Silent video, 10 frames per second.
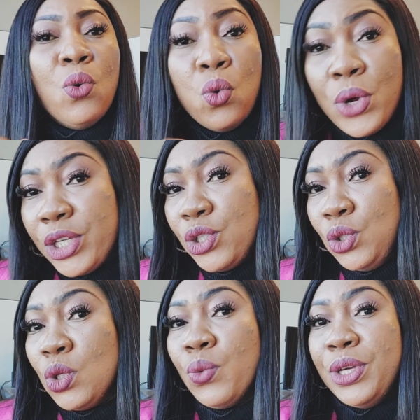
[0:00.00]
which
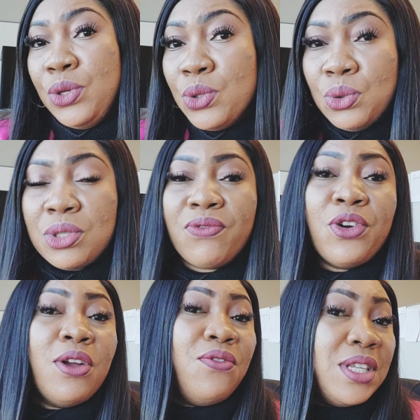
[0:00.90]
you will use
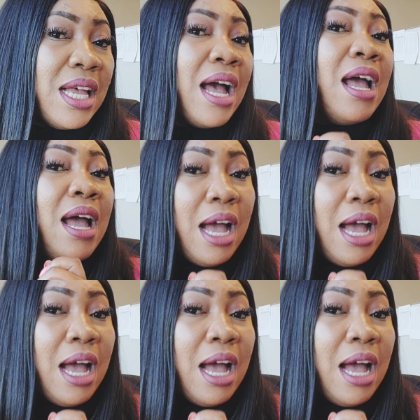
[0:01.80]
for your visa